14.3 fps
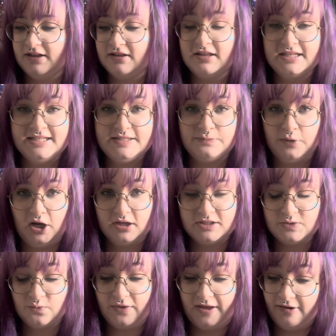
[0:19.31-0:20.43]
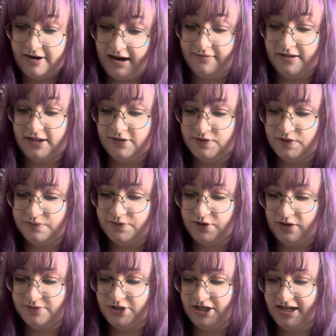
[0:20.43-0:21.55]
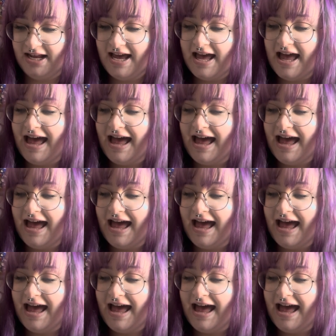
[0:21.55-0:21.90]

this box without having their subscription,